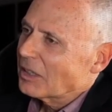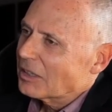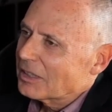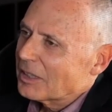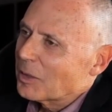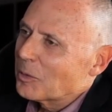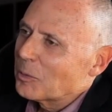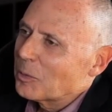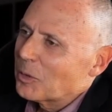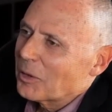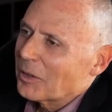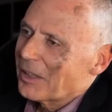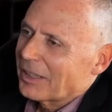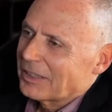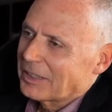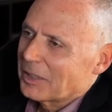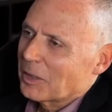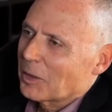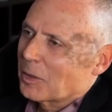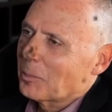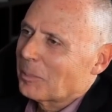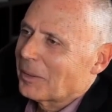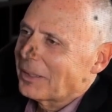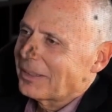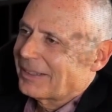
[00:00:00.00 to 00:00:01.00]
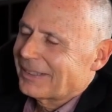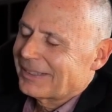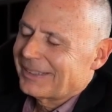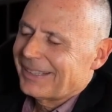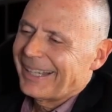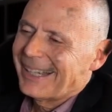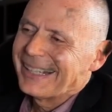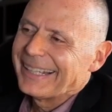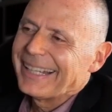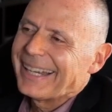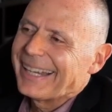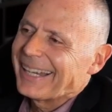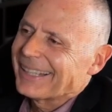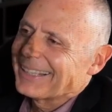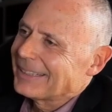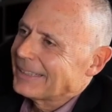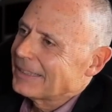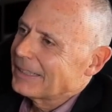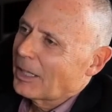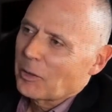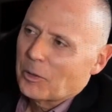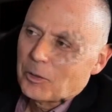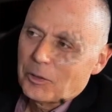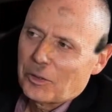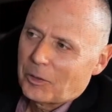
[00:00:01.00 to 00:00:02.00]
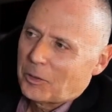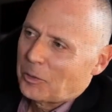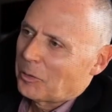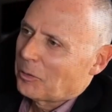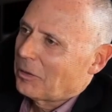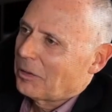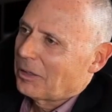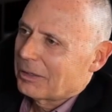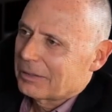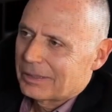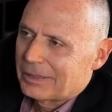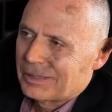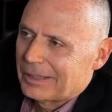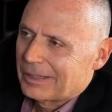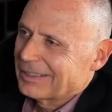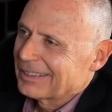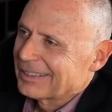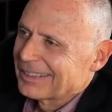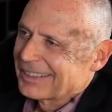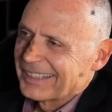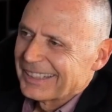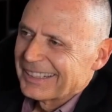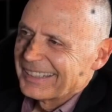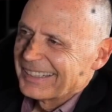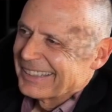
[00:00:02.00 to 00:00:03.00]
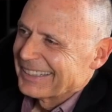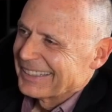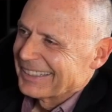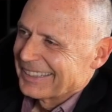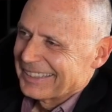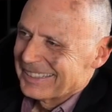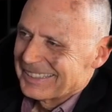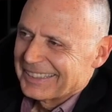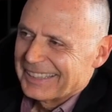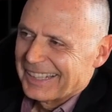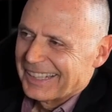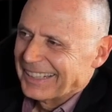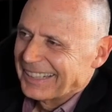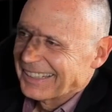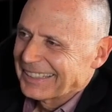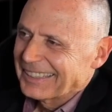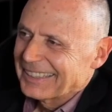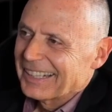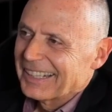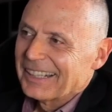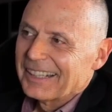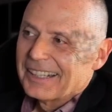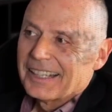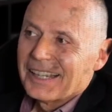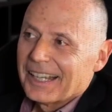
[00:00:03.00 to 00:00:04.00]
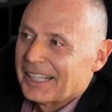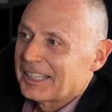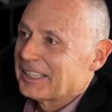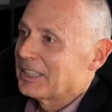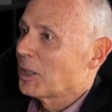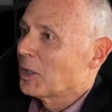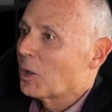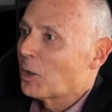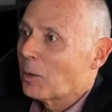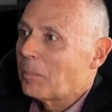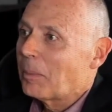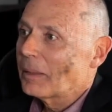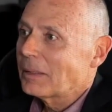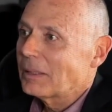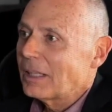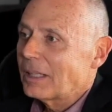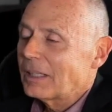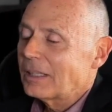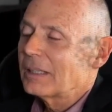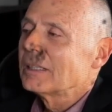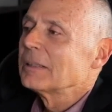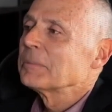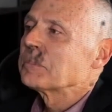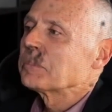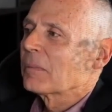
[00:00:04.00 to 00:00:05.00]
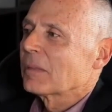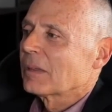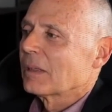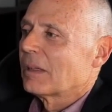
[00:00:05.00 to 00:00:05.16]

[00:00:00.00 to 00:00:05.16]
and I assure you that the psychopath is delighted to meet himself. Do you understand? The psychopath?